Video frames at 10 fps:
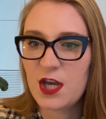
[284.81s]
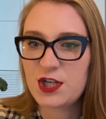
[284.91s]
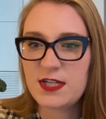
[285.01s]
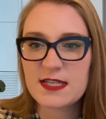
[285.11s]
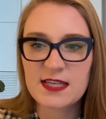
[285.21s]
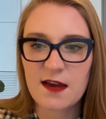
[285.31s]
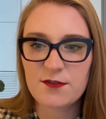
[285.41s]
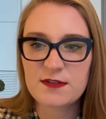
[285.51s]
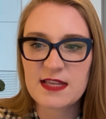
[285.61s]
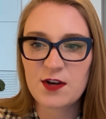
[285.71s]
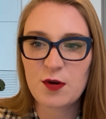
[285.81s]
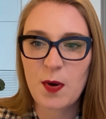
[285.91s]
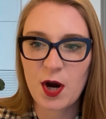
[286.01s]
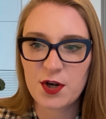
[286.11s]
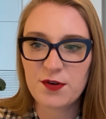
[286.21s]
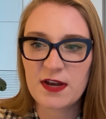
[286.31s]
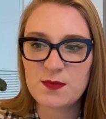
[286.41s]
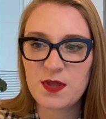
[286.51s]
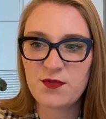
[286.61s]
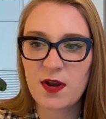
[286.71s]
she discovers that her partner has
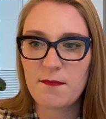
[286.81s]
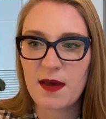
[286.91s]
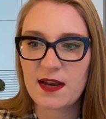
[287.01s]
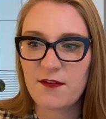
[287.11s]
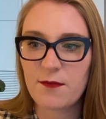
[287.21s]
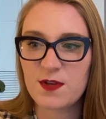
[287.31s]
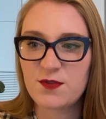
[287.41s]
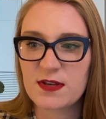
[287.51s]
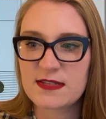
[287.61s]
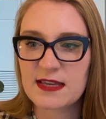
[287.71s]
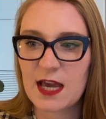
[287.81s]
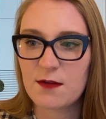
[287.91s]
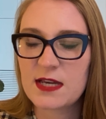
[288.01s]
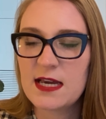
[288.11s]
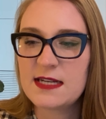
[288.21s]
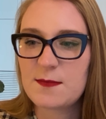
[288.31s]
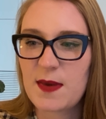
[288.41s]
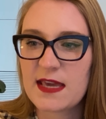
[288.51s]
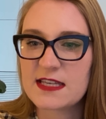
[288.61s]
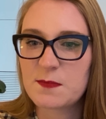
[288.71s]
withdrawn money from the trust account to
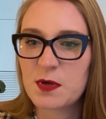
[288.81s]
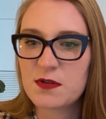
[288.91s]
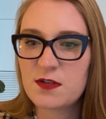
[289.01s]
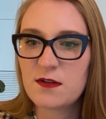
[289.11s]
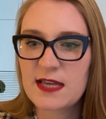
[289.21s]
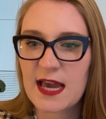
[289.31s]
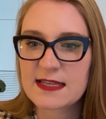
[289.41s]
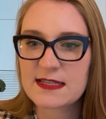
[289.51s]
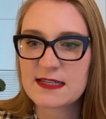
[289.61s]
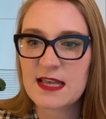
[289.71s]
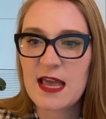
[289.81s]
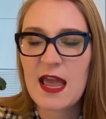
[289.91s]
pay his personal taxes